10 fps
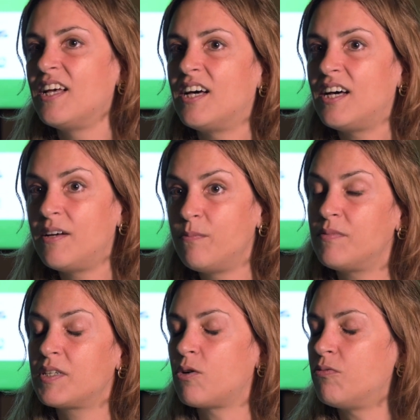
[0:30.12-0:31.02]

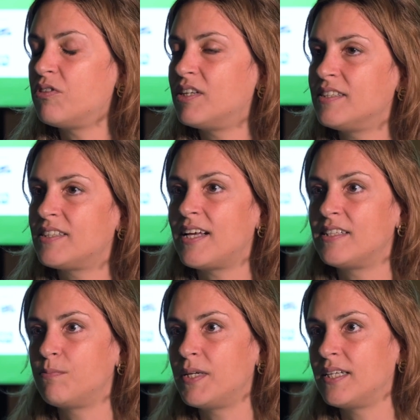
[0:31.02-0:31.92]
Um, the conference
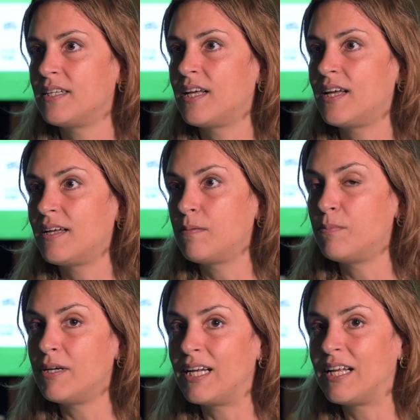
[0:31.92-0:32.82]
has been uh,
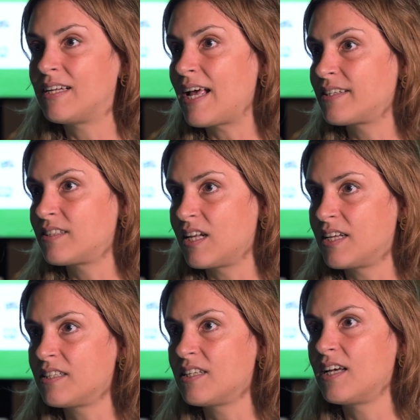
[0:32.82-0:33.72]
brilliant,
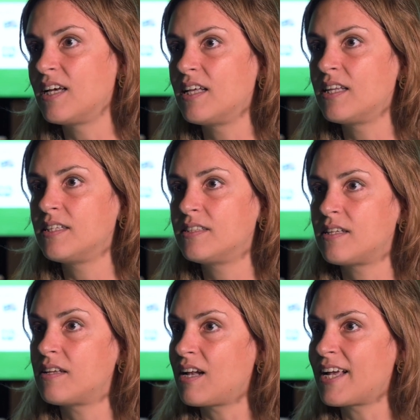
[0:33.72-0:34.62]
excellent. Uh, this
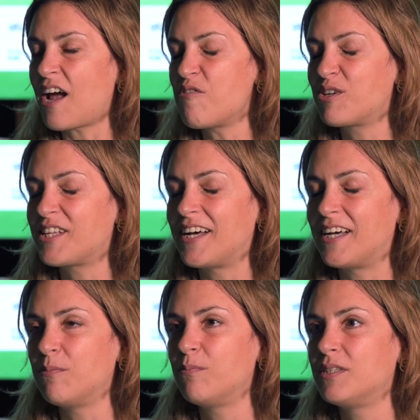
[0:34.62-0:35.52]
like every
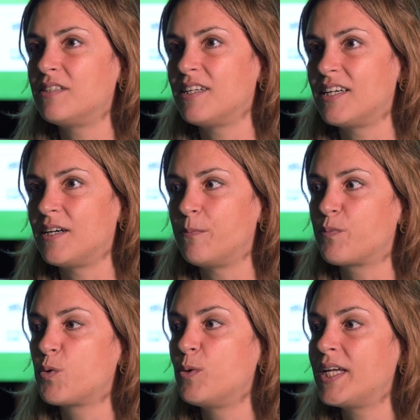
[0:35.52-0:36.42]
time, but um,
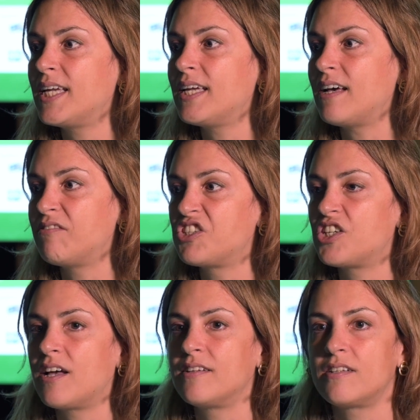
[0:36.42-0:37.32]
we have the
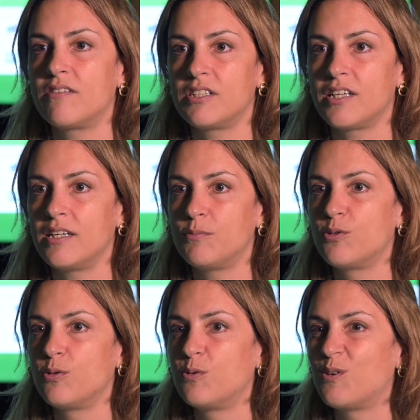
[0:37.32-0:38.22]
chance every time
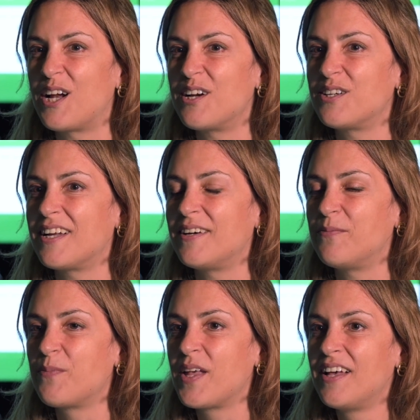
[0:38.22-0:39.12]
to learn uh,
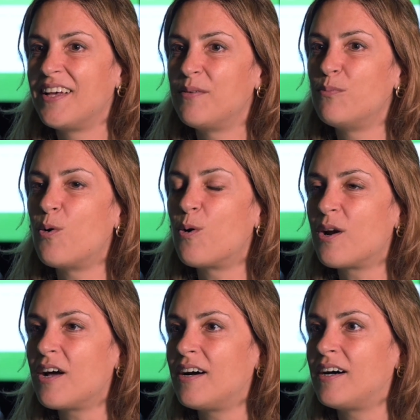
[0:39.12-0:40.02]

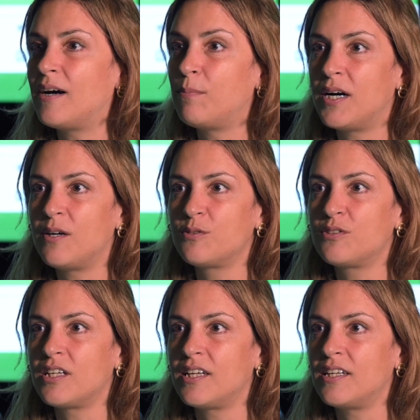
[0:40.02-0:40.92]
more uh,
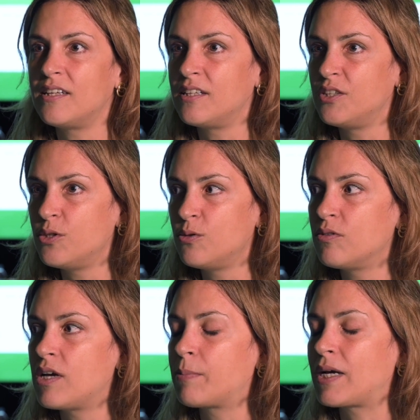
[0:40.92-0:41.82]
about uh, the
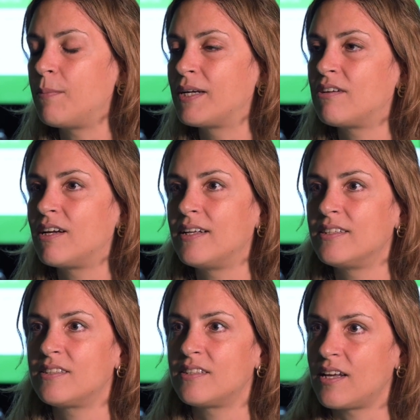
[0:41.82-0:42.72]
new, the upcoming
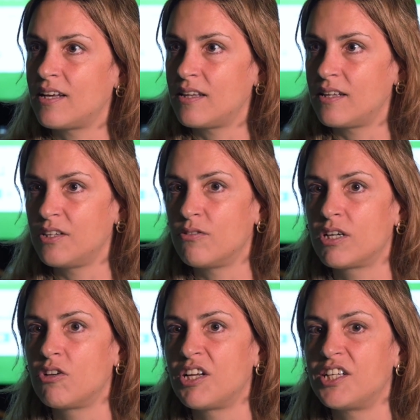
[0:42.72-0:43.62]
trends, uh, the new
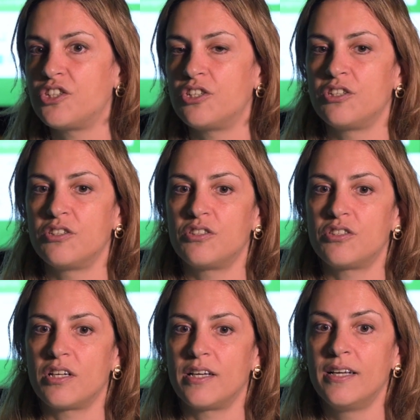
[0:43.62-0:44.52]
regulations.